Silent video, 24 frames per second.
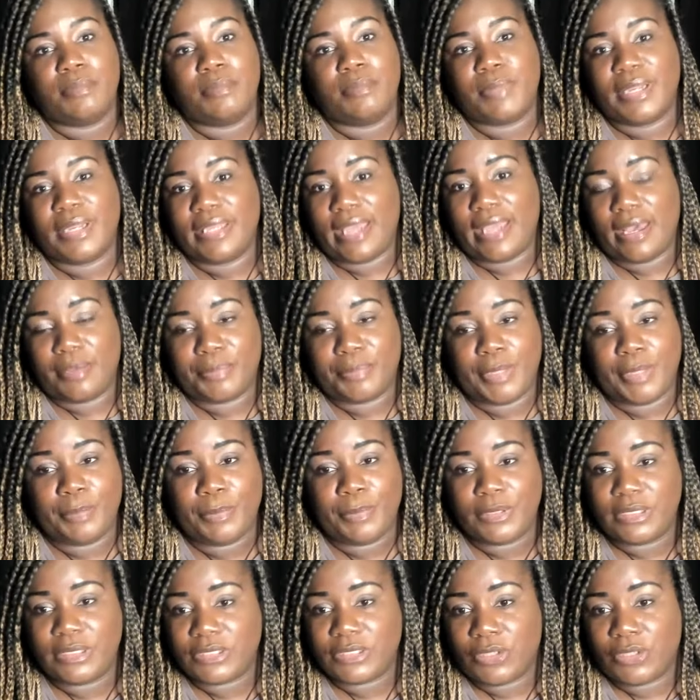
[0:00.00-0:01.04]
But y'all,
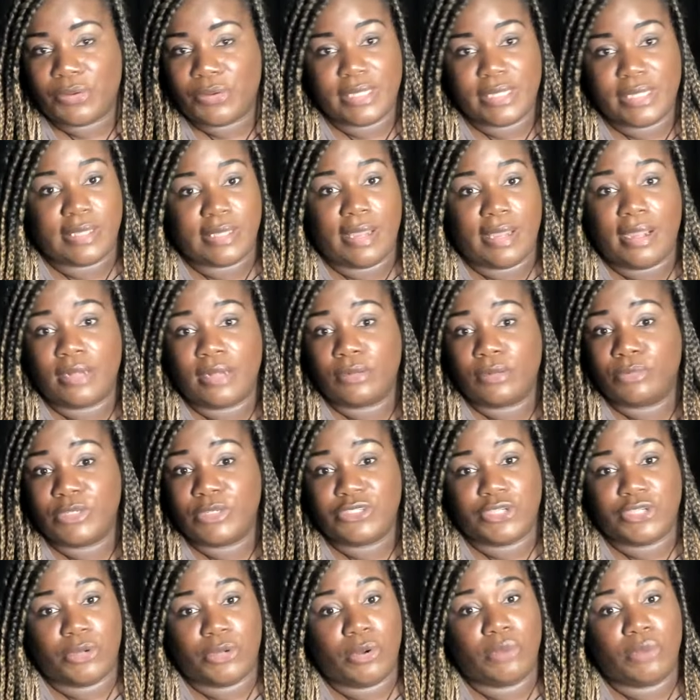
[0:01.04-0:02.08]
people is going to get tired of we
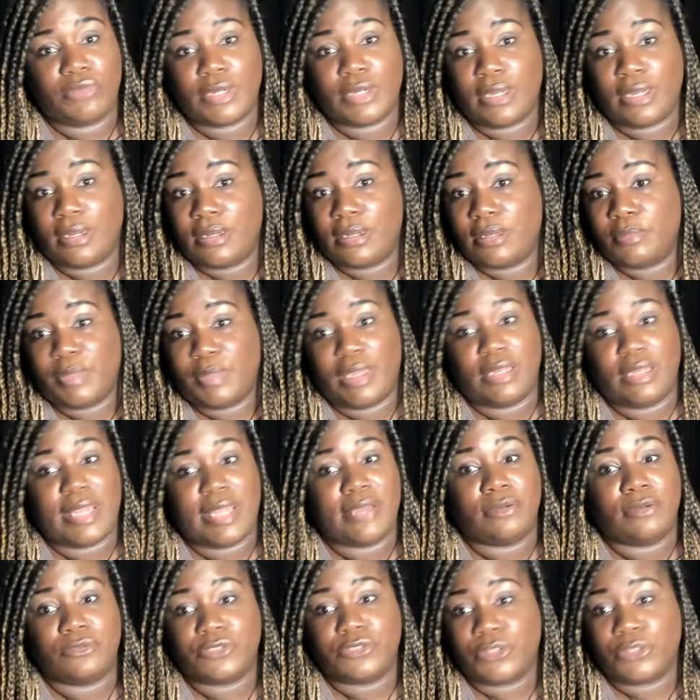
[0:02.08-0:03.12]
shall overcome, and
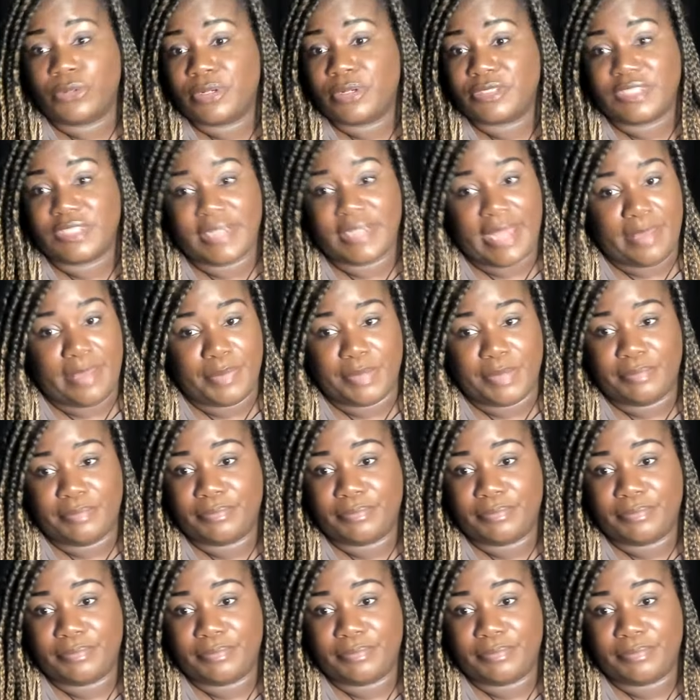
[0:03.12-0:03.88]
they're going to start snapping.